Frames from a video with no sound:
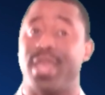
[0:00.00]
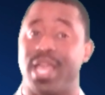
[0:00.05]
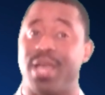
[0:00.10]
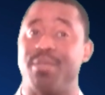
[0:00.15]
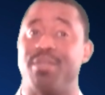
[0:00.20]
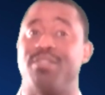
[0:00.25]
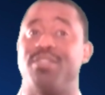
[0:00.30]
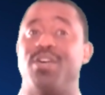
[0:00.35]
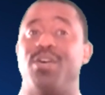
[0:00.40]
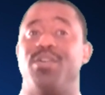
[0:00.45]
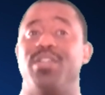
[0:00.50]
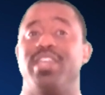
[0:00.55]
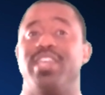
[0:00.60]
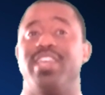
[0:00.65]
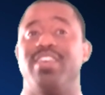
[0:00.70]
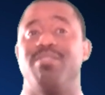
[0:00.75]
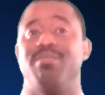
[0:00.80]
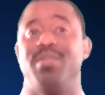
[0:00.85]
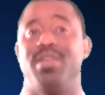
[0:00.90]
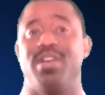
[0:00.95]
Pick up the phone
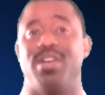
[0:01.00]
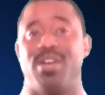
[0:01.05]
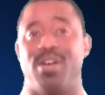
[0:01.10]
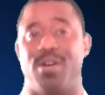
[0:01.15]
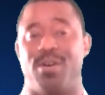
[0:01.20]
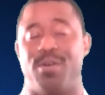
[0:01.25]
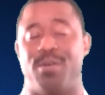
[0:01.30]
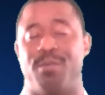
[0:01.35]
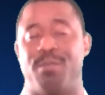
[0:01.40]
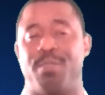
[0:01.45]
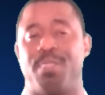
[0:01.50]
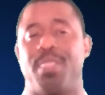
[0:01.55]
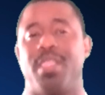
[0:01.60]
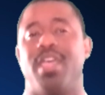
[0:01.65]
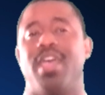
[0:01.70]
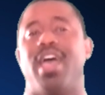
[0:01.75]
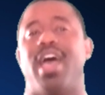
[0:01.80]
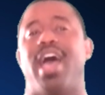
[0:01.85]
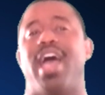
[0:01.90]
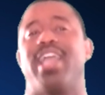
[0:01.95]
and give me a call.
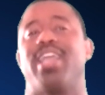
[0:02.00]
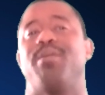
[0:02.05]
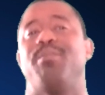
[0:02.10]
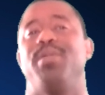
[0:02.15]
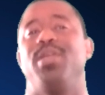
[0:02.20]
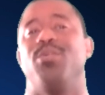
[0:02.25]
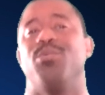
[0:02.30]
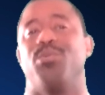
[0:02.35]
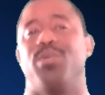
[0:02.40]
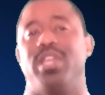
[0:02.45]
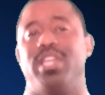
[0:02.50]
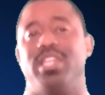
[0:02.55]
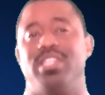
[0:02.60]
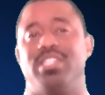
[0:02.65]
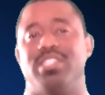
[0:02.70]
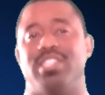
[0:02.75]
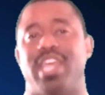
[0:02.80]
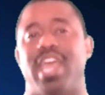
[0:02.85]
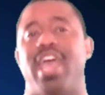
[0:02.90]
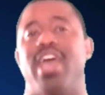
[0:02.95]
I can be
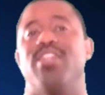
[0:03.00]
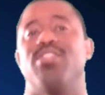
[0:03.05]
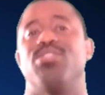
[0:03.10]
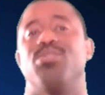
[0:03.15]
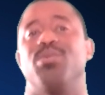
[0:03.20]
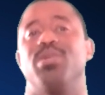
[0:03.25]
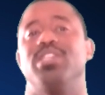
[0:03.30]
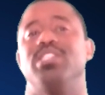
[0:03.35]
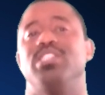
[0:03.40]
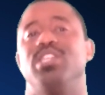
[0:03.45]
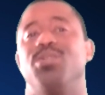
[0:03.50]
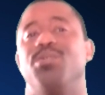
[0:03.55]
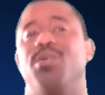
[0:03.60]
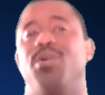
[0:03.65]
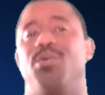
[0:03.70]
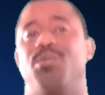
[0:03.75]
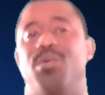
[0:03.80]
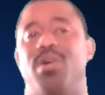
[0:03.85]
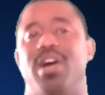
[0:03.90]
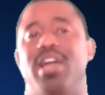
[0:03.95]
reached at
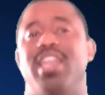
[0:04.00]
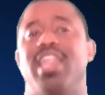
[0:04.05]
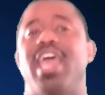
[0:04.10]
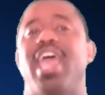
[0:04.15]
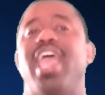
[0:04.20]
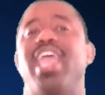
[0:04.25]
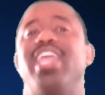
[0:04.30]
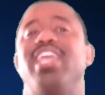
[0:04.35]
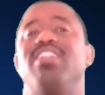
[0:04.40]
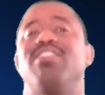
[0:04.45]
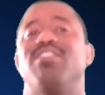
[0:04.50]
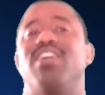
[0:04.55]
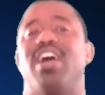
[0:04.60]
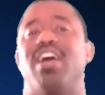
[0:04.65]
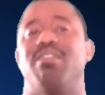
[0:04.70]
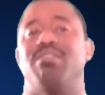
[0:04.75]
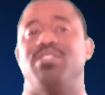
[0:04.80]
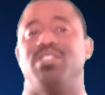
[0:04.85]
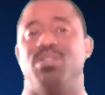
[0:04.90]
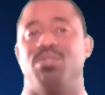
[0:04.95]

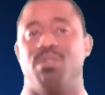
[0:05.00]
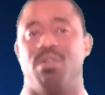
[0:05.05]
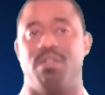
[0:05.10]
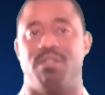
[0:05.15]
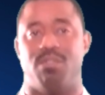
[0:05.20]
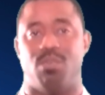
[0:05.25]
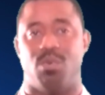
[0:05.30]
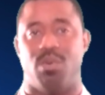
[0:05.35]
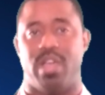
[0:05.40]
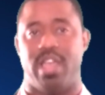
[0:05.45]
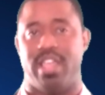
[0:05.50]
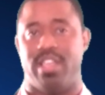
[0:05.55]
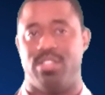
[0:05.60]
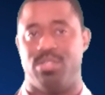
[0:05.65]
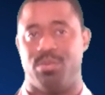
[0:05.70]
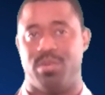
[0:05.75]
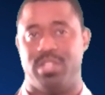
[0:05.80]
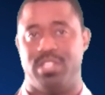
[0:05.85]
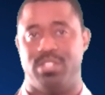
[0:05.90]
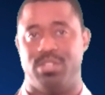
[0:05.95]

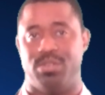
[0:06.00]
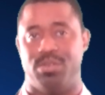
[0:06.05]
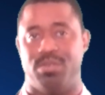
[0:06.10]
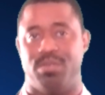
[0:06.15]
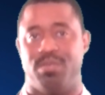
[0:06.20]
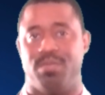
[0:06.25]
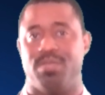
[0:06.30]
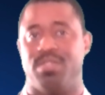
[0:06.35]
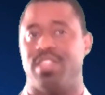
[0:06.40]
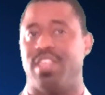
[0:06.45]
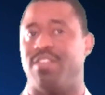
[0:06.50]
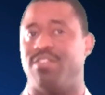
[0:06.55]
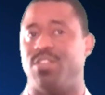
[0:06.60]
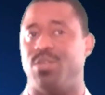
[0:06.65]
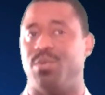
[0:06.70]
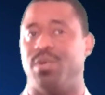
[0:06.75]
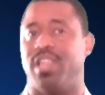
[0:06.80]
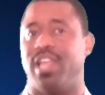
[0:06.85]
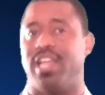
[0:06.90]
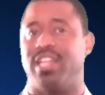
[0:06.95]
301-850-4832. If
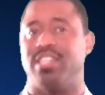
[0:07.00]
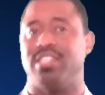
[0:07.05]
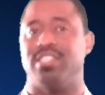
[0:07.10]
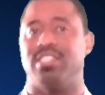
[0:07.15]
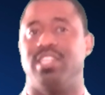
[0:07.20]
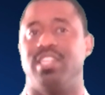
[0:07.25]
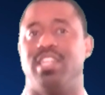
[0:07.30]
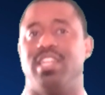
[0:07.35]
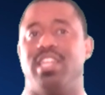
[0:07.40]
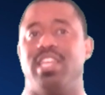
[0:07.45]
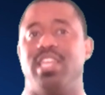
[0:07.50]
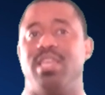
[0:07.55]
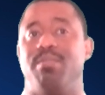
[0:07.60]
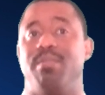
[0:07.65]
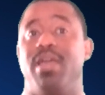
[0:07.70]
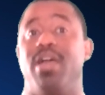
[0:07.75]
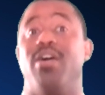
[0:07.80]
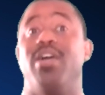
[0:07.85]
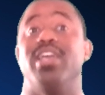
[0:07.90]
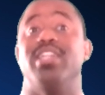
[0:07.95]
you would like to send an
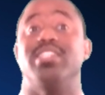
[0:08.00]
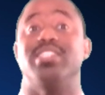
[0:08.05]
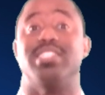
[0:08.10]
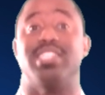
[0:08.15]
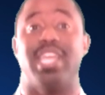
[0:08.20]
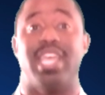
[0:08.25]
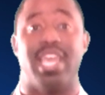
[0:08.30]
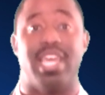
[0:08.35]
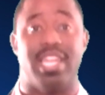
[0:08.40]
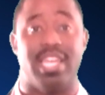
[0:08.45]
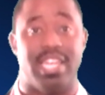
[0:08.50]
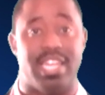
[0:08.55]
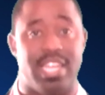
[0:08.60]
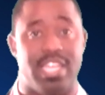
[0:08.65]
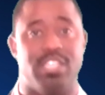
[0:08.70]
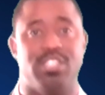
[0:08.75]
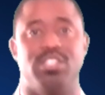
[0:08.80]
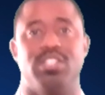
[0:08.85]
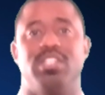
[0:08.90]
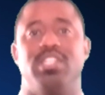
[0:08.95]
email instead
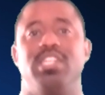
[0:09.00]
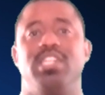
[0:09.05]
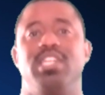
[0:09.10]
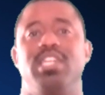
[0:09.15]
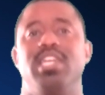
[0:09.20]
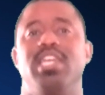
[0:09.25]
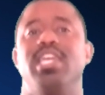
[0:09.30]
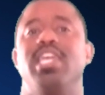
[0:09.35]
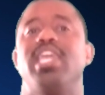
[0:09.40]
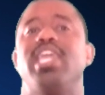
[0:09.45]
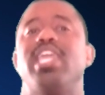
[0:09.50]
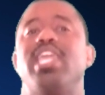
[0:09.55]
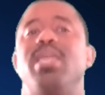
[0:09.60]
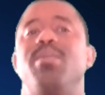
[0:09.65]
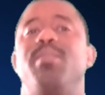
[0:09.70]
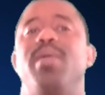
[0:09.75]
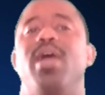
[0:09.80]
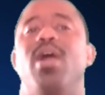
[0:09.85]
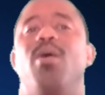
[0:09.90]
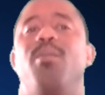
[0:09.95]
initially,
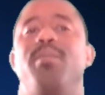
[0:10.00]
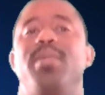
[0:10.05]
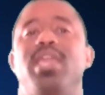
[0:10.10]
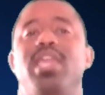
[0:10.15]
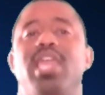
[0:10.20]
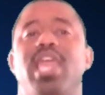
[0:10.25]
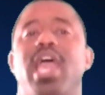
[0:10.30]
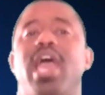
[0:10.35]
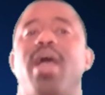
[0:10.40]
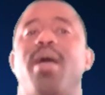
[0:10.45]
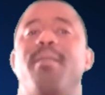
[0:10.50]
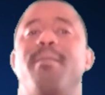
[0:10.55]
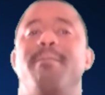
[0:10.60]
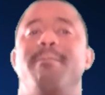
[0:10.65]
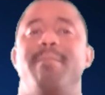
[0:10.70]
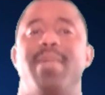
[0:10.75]
email me at